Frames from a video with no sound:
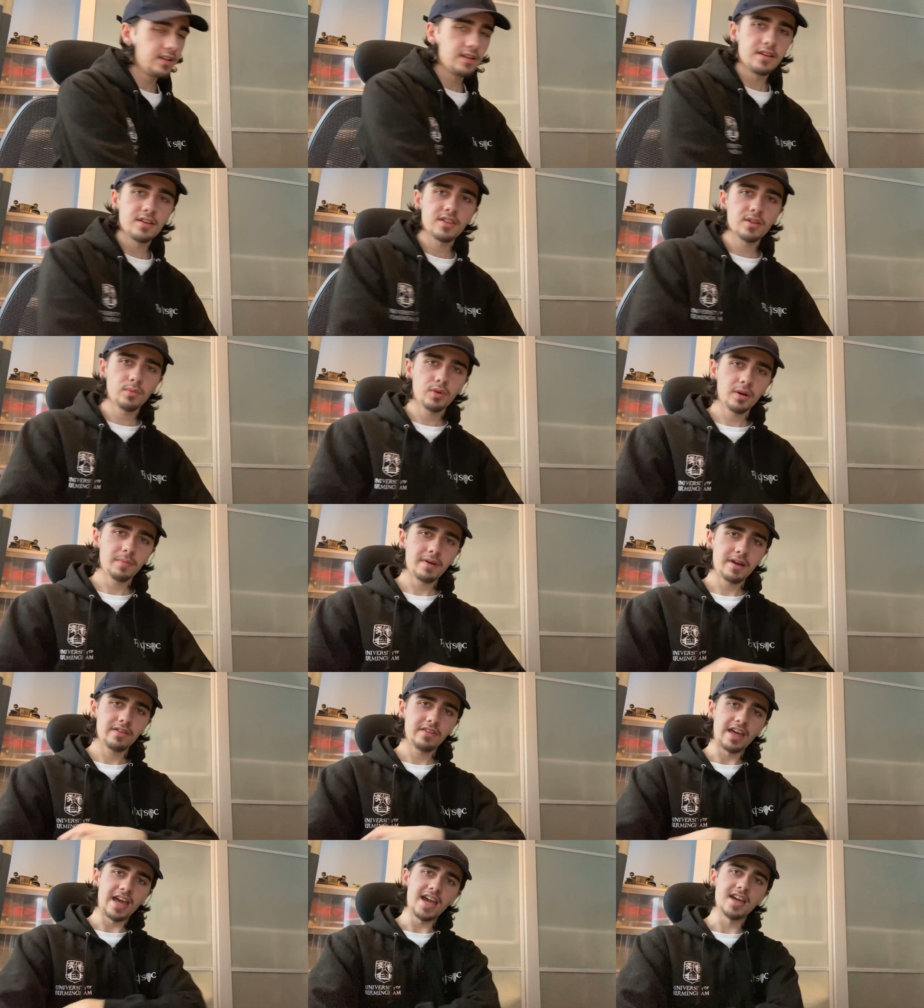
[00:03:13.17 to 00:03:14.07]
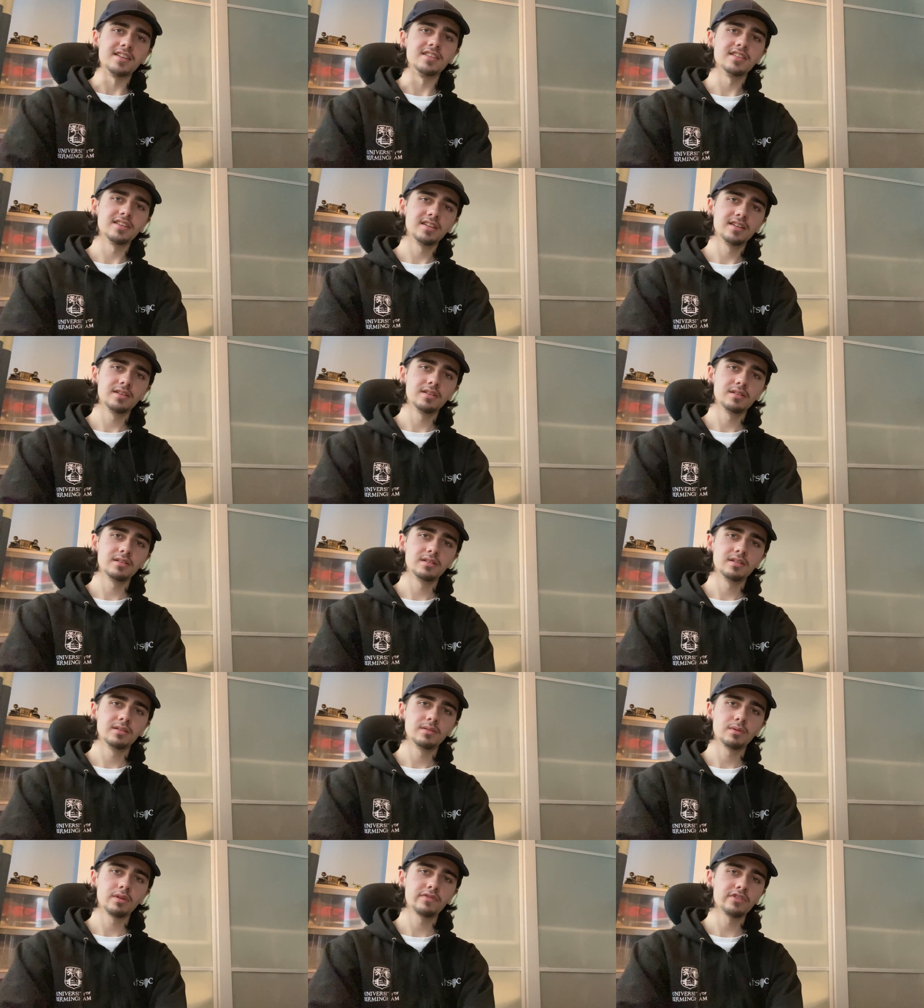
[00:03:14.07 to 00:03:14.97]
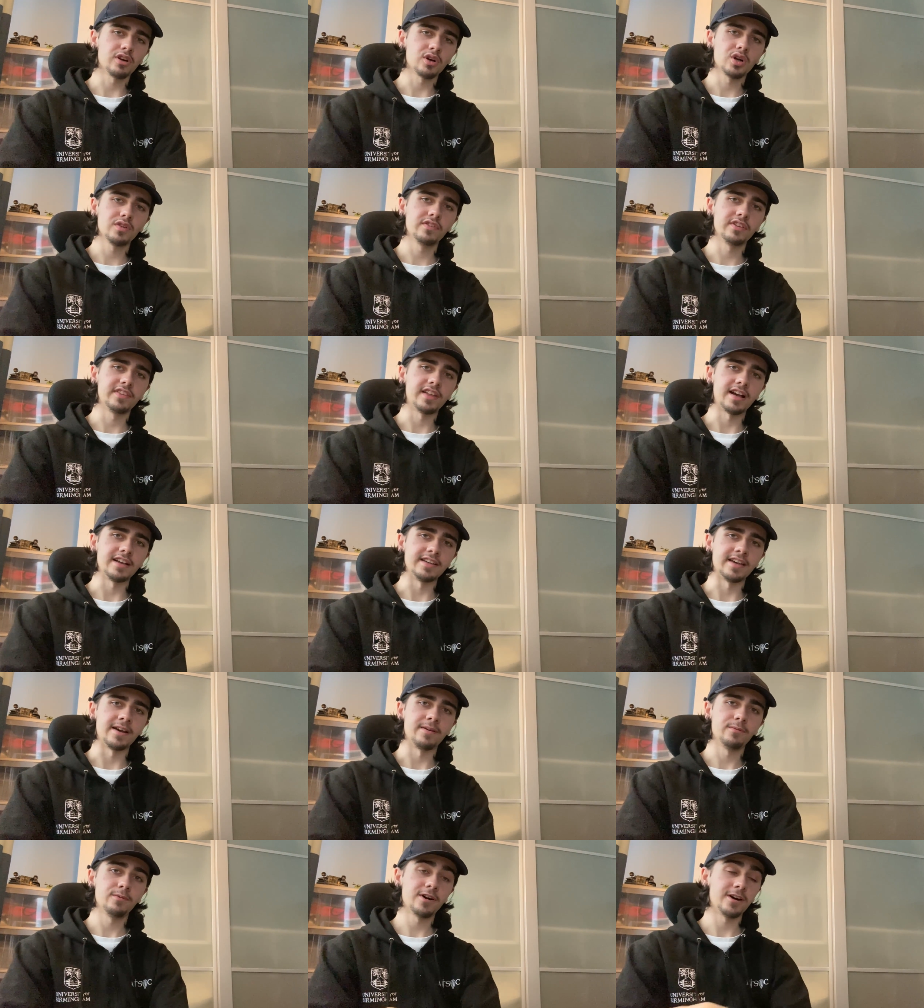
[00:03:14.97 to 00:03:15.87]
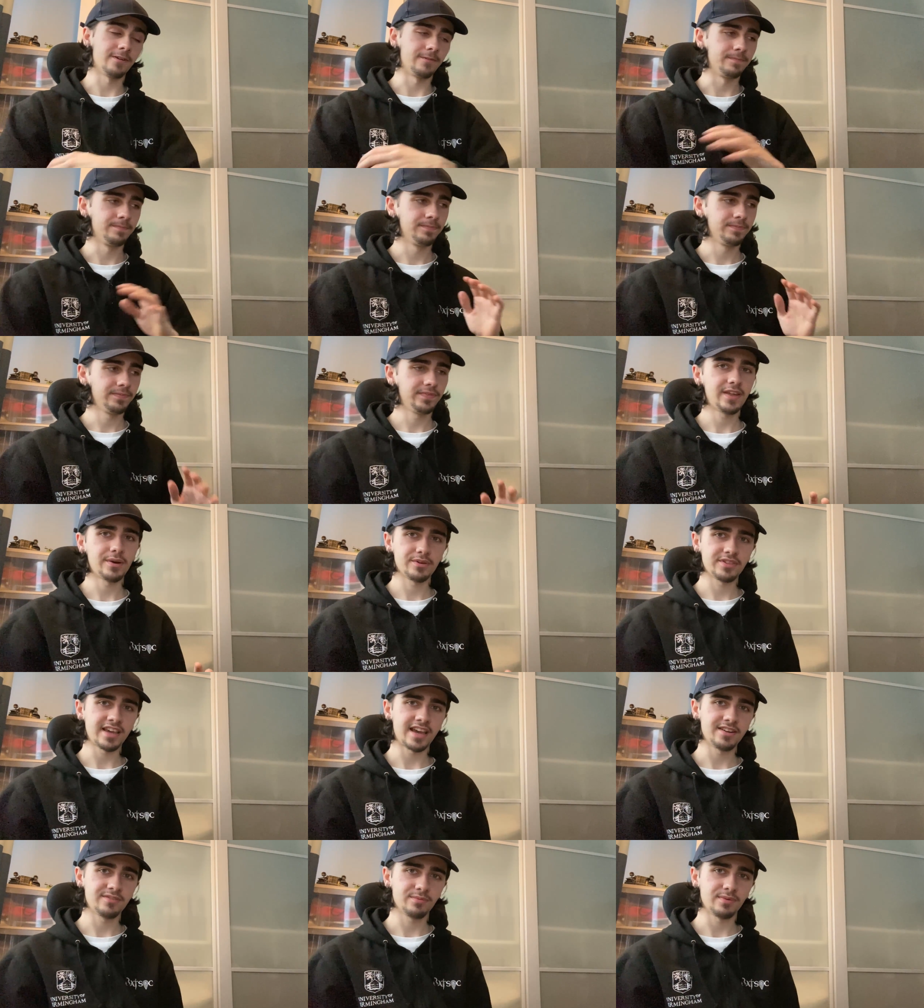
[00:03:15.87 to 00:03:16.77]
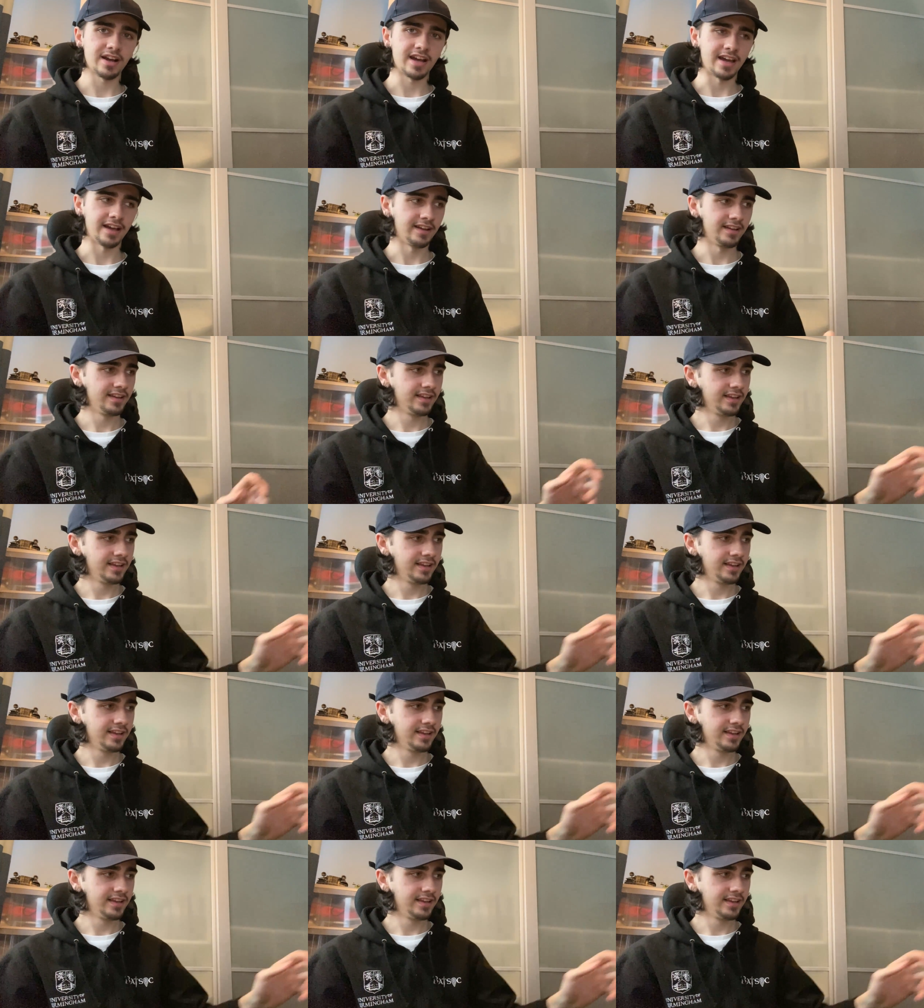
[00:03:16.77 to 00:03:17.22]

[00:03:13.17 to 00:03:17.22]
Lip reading: So what about the head? We've not covered that yet. Well, there is headwear,